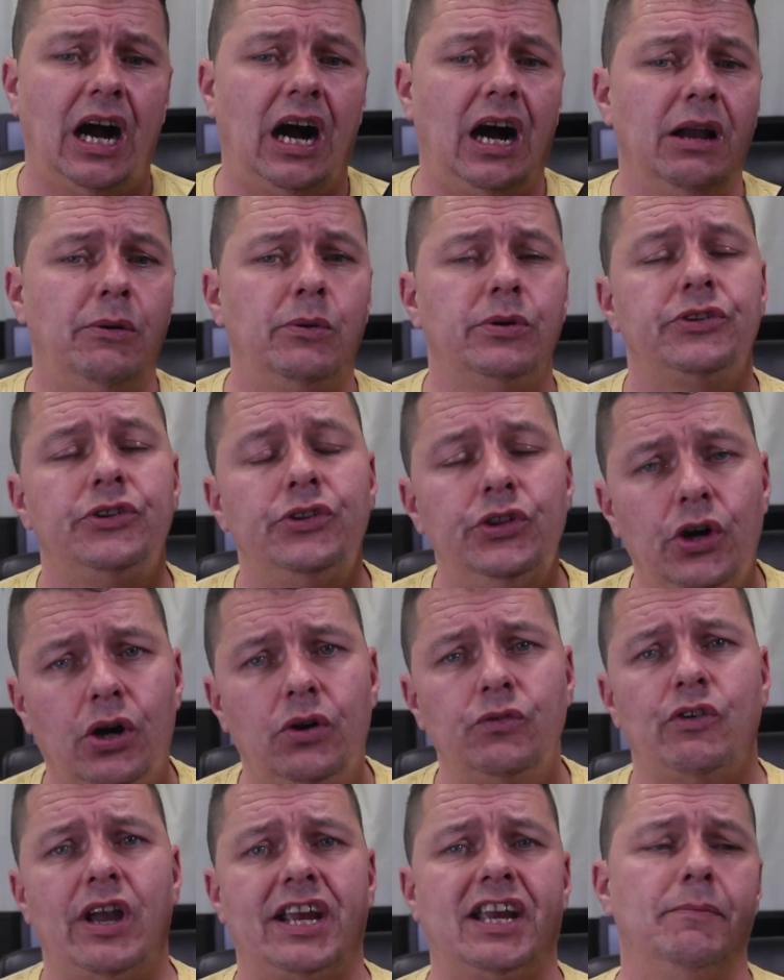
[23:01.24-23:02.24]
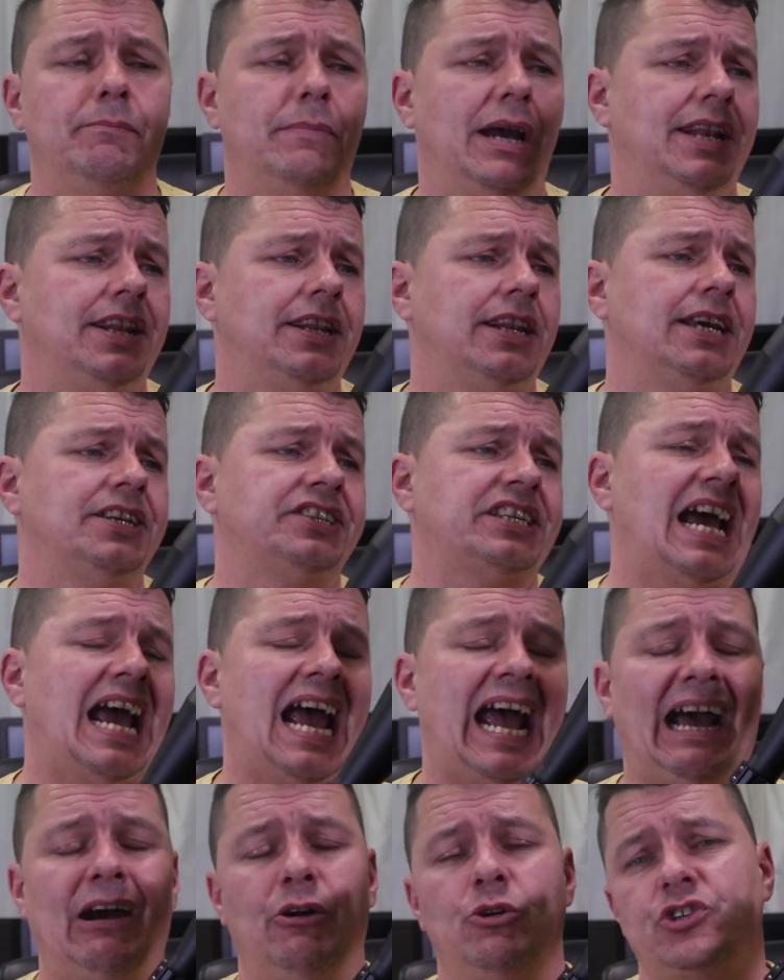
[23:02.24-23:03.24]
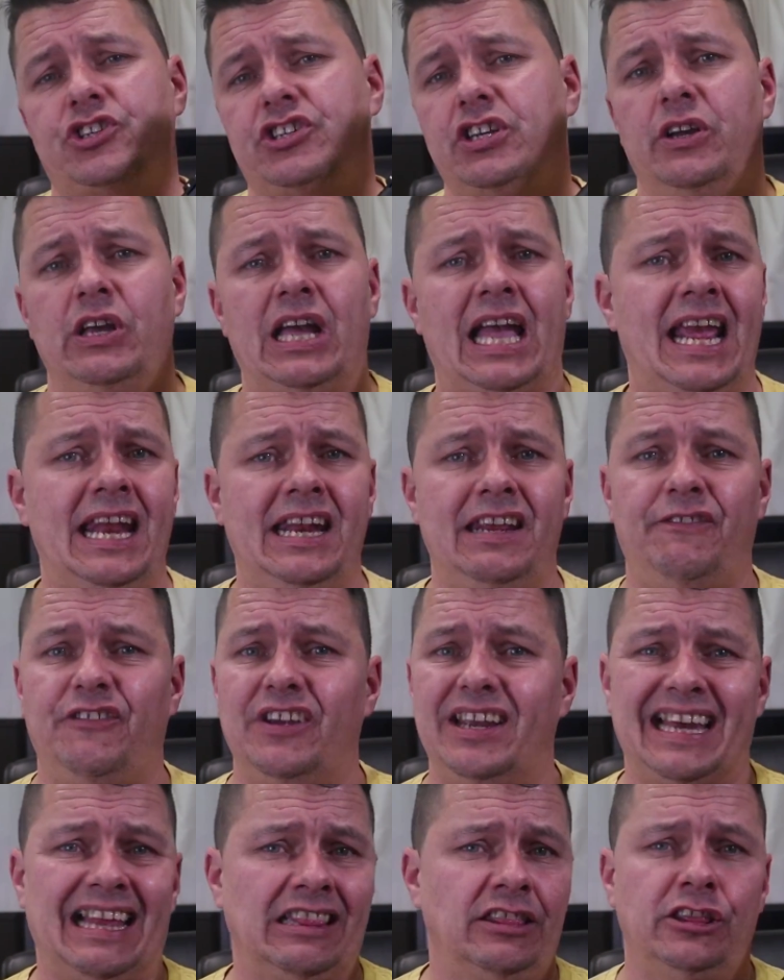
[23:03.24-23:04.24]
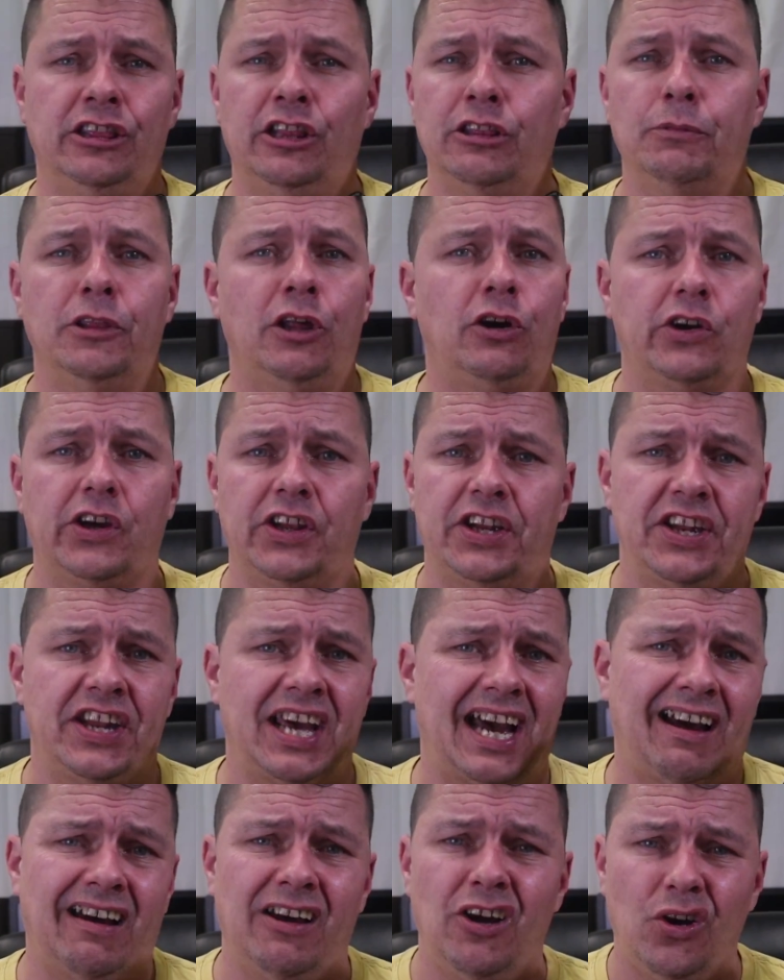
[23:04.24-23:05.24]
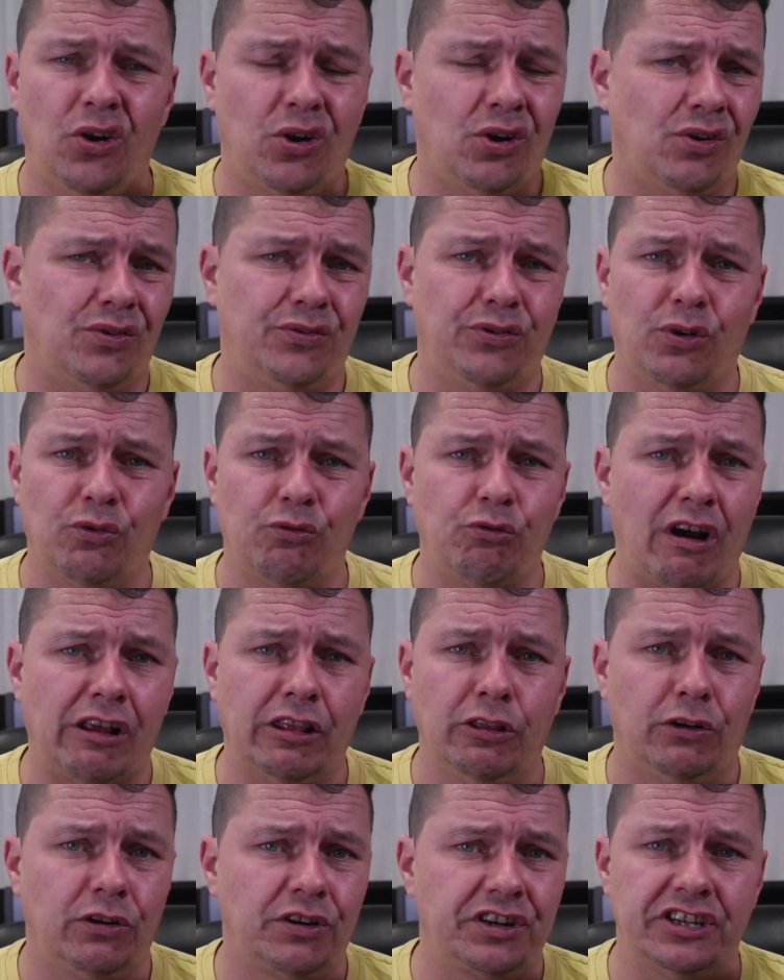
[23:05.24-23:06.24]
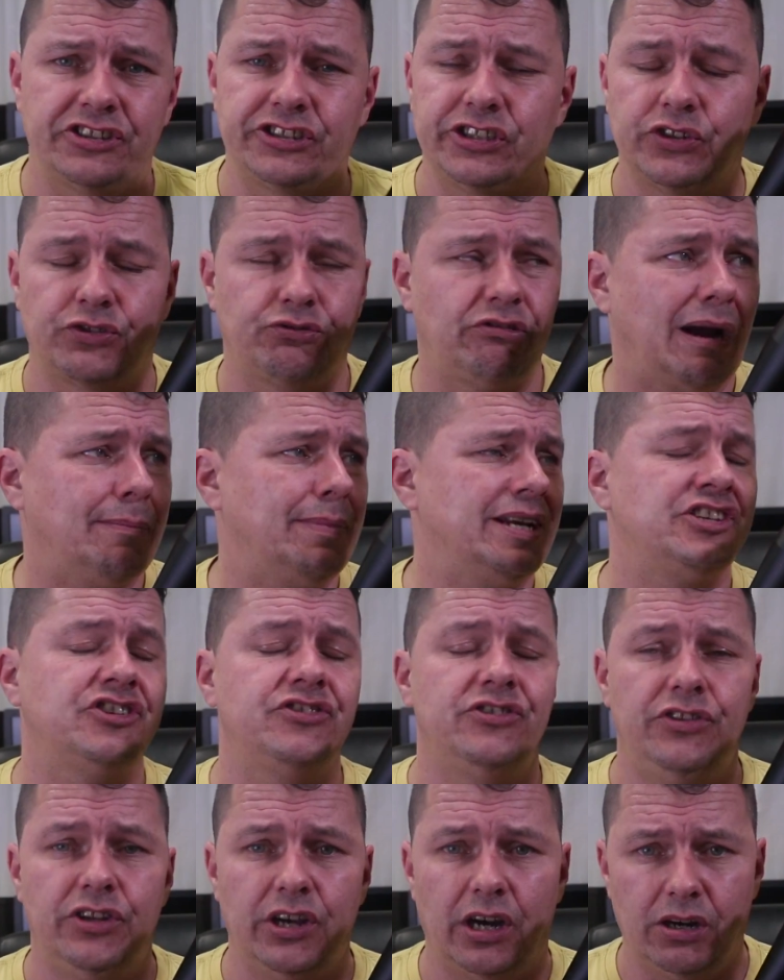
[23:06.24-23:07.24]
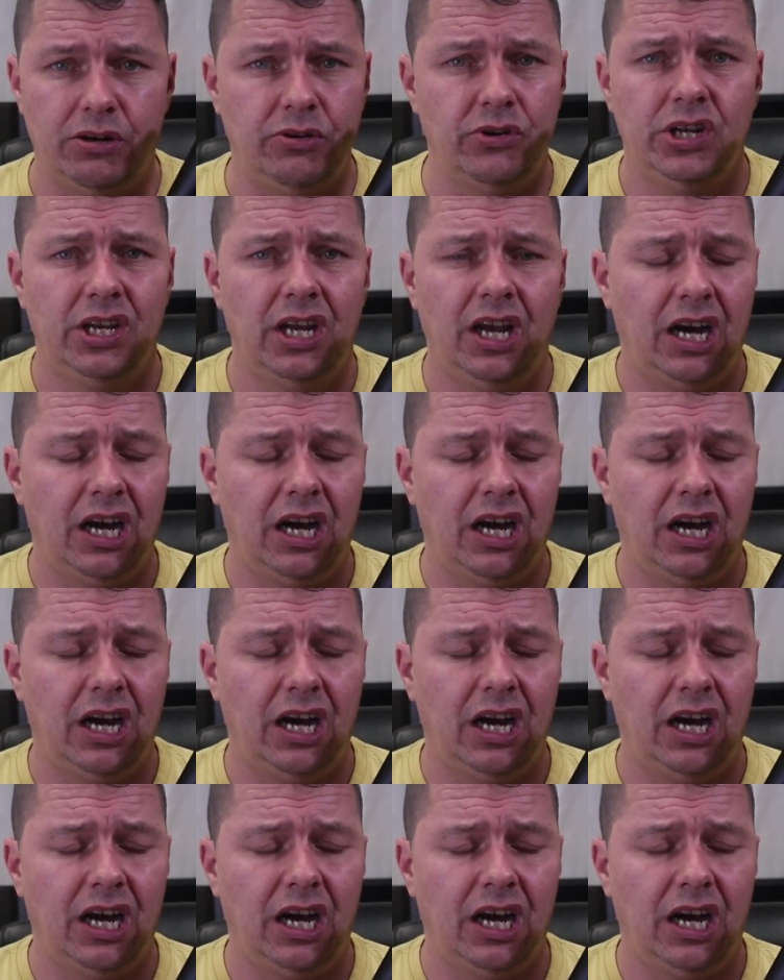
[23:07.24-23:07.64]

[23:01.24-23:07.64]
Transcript: I would not recommend this out to anything longer than that, or for long distance rabbits, no.